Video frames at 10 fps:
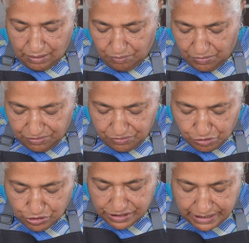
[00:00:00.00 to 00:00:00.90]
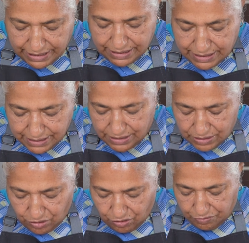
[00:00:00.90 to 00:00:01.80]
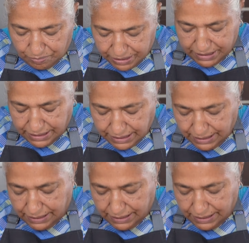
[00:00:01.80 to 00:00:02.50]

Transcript: my 4 slices of bread.